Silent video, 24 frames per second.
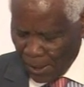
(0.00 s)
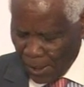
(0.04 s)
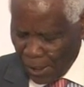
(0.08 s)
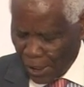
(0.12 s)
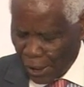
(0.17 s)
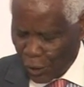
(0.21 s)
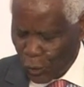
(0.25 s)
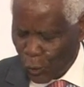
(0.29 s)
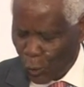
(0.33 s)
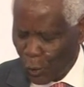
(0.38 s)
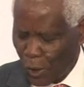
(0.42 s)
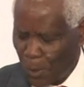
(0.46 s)

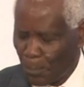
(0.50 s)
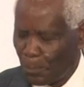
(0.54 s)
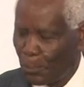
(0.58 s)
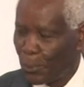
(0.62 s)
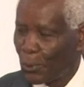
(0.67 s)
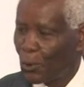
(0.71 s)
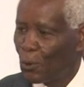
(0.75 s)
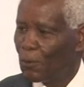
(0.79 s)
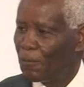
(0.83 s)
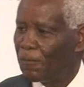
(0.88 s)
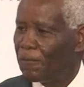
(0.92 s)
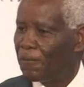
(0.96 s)
It will
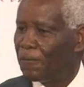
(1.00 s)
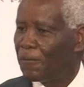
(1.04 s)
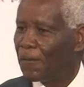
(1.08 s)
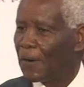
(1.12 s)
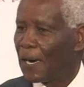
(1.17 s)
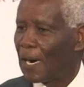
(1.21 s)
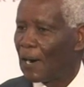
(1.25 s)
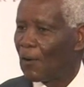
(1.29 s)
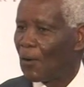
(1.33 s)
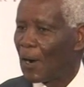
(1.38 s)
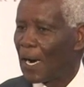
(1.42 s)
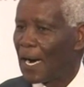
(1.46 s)

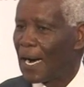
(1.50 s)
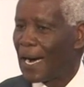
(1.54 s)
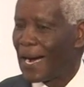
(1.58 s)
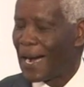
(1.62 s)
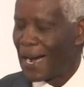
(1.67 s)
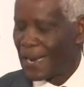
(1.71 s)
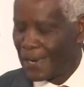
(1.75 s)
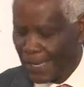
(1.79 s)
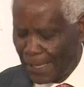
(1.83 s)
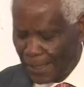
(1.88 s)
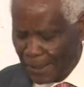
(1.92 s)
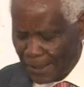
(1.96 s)
improve our
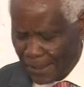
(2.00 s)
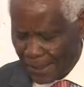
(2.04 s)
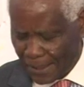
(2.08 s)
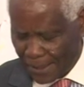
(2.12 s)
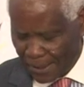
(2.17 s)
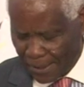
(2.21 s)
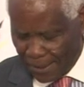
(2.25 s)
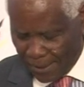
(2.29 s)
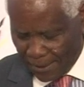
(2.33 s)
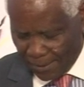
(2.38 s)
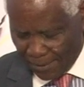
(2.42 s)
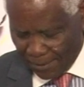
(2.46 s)

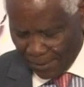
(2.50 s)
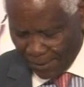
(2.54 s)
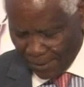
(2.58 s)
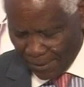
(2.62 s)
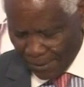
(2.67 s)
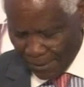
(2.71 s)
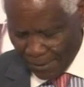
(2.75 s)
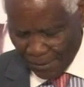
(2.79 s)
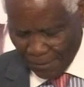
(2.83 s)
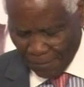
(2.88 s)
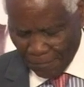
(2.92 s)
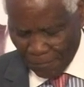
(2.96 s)
earnings
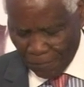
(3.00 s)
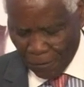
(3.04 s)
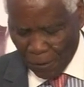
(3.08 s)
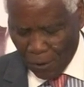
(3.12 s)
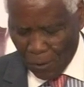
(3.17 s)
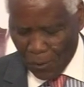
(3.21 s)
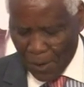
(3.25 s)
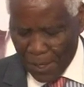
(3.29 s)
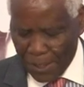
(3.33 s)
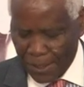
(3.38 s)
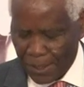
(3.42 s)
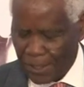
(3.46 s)
for
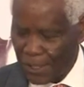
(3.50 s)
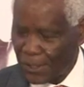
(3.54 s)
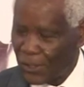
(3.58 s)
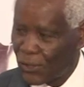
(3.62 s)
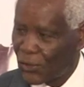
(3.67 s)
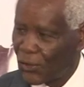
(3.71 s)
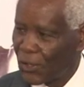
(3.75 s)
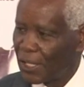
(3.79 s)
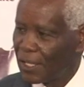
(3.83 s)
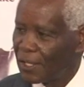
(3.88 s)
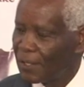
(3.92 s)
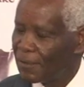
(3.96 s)
our
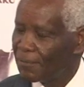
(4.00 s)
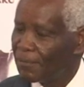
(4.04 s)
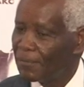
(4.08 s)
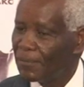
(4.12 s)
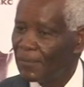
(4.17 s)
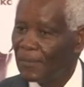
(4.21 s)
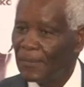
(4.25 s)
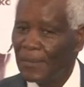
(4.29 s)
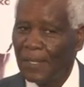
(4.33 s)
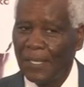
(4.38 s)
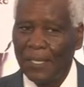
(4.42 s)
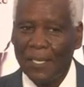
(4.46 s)
industry,
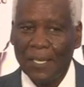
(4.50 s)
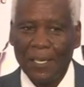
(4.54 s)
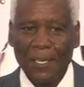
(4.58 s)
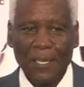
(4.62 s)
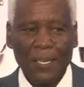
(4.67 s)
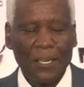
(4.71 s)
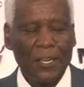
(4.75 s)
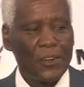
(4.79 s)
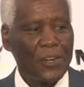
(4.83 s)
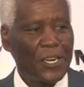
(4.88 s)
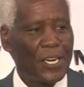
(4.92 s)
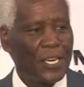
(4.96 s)

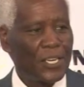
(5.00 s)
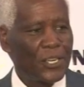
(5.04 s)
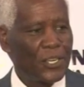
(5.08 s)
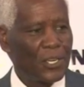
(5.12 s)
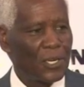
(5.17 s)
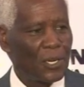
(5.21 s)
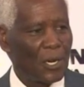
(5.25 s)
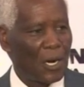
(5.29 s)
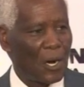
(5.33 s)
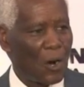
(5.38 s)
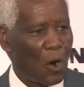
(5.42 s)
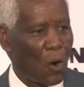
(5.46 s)

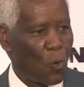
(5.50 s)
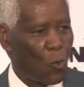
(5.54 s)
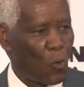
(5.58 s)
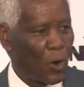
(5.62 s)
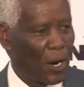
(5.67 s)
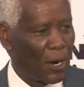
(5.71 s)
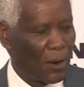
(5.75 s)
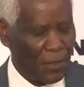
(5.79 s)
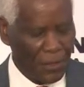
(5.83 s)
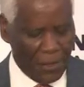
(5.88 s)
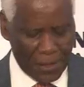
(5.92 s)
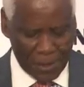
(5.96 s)
create our
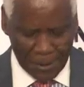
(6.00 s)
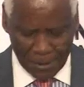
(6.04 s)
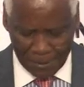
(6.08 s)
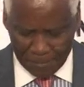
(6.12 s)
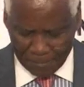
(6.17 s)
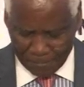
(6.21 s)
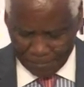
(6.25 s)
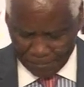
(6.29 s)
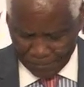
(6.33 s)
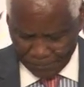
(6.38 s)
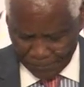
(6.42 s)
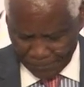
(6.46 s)
wealth,
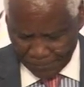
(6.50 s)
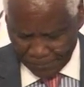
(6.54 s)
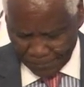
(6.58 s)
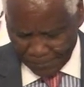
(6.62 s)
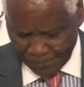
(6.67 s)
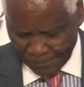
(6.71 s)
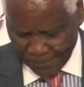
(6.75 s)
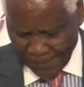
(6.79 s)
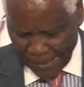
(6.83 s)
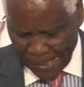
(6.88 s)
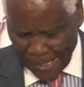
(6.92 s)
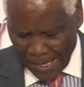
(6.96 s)

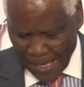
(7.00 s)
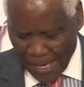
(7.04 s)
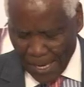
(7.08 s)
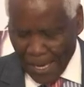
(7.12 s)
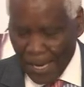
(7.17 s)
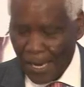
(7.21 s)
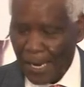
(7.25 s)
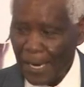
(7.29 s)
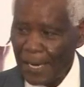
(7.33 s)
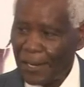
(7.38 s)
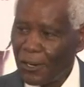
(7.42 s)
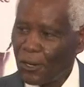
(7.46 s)

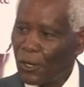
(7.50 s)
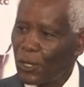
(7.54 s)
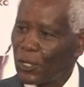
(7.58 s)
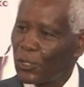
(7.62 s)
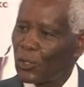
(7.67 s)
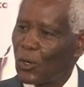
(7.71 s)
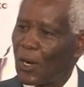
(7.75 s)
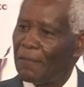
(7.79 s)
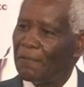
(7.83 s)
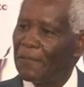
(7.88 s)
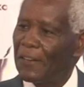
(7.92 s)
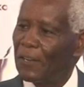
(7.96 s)
and
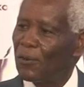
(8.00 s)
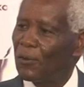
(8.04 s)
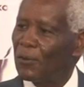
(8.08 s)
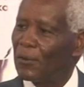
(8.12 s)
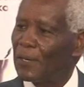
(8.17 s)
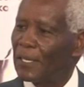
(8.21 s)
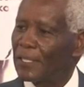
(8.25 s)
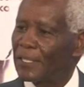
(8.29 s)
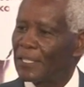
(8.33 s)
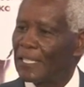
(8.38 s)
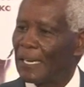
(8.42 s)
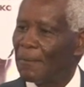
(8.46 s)
also
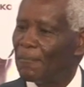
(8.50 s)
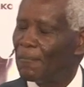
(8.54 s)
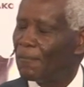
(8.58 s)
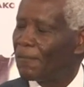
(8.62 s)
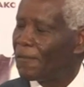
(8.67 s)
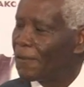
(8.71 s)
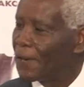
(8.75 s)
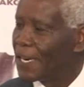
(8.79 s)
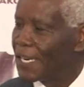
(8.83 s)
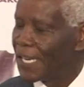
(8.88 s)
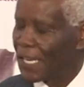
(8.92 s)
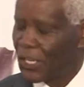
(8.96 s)
avail some
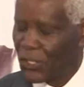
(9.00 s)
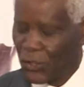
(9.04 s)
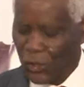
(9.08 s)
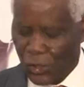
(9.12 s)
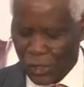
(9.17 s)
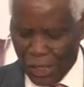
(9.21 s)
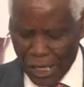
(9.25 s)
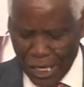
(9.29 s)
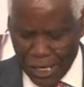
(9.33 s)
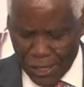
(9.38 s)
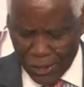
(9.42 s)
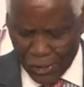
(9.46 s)
foreign
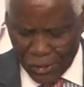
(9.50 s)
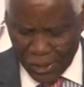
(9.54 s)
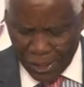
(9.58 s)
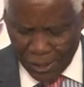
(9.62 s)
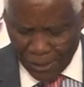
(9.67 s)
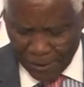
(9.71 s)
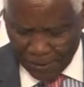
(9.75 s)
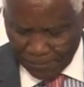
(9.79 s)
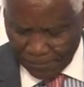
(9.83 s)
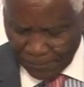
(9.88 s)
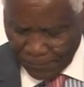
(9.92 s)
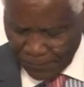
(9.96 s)

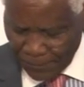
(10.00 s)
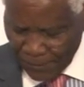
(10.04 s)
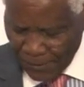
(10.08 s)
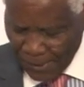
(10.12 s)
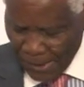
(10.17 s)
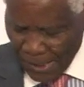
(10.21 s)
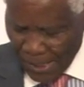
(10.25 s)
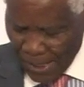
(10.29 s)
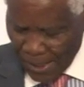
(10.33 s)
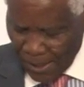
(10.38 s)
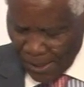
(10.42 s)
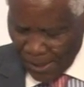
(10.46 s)
exchange,
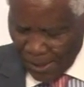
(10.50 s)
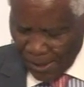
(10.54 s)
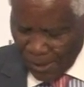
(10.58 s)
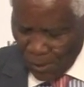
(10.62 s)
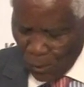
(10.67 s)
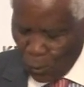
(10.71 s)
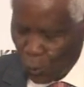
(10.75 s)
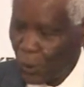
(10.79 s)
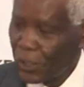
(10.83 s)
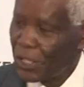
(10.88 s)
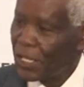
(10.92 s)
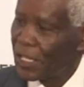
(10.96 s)

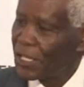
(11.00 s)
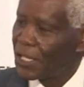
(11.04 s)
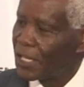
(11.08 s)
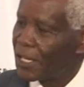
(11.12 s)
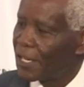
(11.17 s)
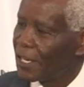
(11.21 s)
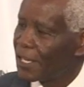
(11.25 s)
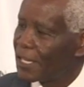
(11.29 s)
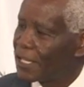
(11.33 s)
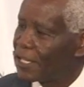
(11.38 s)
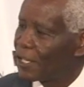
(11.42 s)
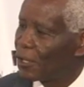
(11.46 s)
which is
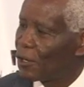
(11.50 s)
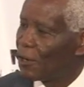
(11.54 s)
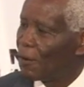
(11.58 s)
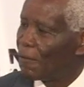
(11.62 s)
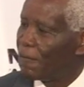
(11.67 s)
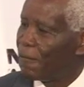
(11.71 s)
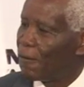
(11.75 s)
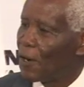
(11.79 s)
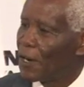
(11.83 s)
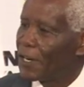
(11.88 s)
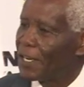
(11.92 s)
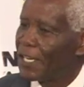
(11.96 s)
critical
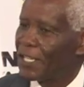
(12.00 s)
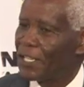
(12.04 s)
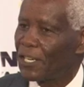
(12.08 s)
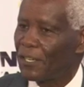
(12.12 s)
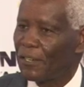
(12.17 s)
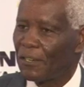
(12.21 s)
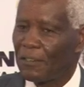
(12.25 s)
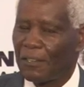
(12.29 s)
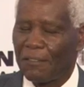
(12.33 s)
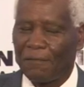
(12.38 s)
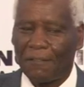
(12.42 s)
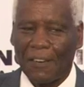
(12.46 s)
for our
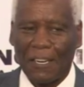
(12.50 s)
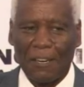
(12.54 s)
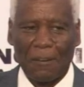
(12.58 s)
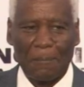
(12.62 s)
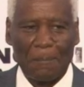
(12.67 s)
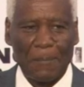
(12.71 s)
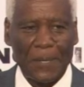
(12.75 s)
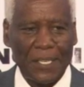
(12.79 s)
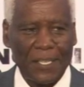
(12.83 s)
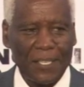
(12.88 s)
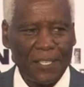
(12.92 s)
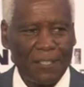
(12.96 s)
national
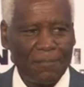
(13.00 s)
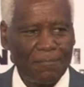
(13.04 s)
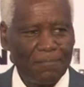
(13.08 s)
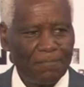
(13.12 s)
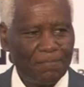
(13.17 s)
development.